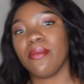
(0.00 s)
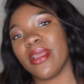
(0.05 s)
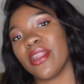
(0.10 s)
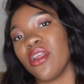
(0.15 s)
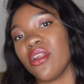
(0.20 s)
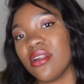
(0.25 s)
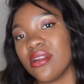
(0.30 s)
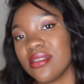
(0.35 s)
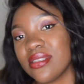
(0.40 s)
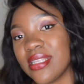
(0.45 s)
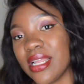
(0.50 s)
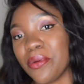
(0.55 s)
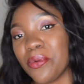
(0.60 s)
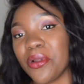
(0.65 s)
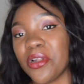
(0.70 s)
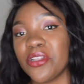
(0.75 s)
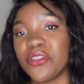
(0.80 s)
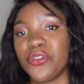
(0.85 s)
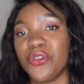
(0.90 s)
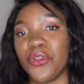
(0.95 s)
might not understand
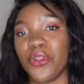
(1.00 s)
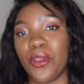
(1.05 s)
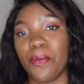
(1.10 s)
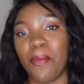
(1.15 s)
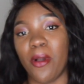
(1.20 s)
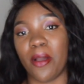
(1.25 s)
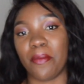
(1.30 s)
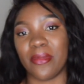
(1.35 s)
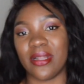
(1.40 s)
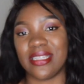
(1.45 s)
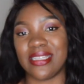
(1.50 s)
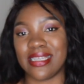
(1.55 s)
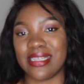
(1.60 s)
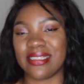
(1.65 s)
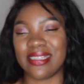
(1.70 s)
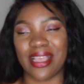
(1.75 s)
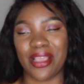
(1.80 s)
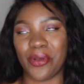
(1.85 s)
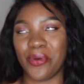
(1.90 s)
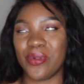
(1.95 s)
what a studio apartment
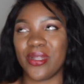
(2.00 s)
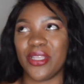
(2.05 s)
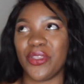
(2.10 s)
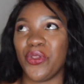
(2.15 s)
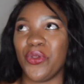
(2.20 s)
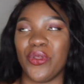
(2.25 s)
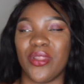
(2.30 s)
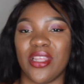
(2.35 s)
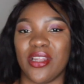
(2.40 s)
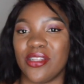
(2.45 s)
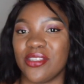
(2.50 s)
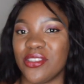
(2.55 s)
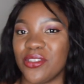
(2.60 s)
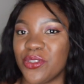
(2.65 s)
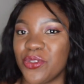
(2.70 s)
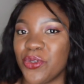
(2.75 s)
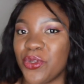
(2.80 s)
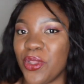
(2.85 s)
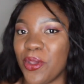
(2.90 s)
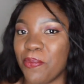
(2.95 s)
is. I only knew that it's a
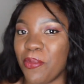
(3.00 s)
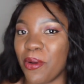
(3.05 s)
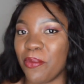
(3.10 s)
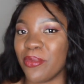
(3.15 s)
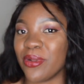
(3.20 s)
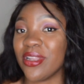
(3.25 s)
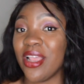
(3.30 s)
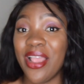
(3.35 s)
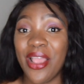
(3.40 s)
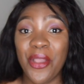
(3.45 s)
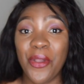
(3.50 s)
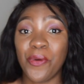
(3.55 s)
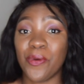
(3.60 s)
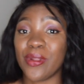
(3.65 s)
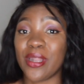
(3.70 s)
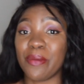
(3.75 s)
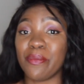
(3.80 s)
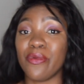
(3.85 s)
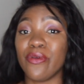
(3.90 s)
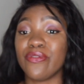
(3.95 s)
studio apartment
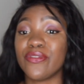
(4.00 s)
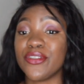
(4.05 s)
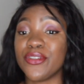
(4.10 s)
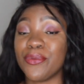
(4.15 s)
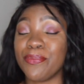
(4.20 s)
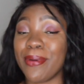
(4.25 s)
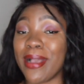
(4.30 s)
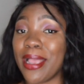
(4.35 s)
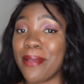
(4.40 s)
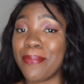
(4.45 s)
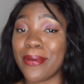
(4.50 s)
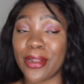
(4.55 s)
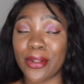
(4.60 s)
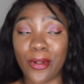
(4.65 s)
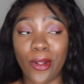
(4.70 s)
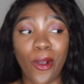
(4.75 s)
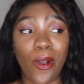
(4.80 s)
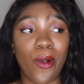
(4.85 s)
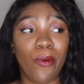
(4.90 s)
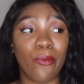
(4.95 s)
when I moved to Dubai, but
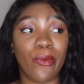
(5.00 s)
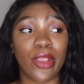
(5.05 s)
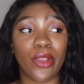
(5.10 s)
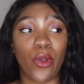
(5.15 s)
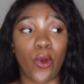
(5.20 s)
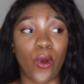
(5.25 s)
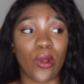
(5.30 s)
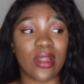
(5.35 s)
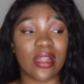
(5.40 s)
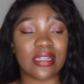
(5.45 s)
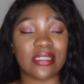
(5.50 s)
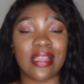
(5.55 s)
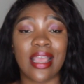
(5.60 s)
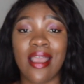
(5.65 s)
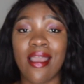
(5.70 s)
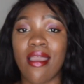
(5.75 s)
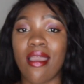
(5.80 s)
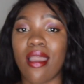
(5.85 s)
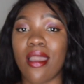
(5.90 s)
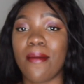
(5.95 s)
at home we call it
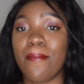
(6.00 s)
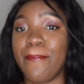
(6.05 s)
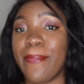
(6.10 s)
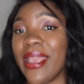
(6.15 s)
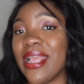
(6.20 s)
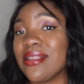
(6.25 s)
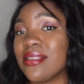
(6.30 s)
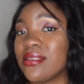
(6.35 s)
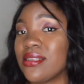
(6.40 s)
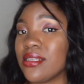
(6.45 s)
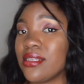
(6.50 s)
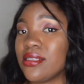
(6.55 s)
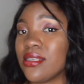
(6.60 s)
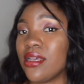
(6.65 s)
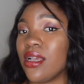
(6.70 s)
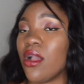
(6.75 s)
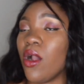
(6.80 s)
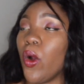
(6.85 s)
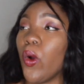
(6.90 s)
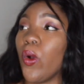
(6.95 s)
a bed
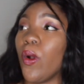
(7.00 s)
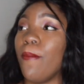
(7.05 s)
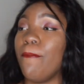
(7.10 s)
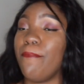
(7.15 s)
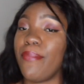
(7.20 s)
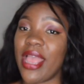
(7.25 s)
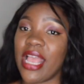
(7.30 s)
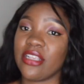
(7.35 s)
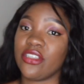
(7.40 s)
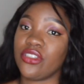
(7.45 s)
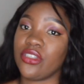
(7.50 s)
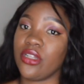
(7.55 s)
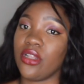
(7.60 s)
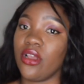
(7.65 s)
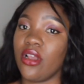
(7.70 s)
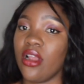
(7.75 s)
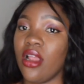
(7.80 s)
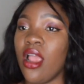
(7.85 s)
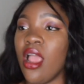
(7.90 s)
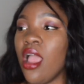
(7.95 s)
sitter or a
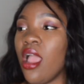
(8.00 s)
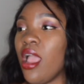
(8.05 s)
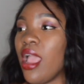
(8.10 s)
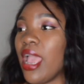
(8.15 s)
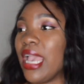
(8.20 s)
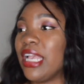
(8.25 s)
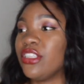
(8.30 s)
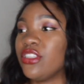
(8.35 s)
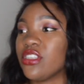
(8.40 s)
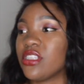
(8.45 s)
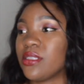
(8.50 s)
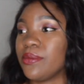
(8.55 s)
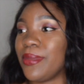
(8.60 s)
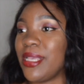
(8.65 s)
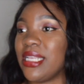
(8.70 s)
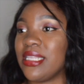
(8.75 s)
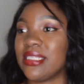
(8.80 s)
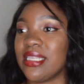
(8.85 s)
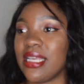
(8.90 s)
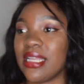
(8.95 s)
bachelor. It just
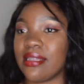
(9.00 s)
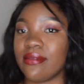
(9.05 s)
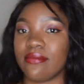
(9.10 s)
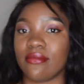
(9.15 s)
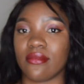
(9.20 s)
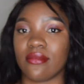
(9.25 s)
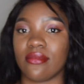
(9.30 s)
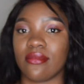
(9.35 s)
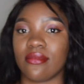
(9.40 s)
means that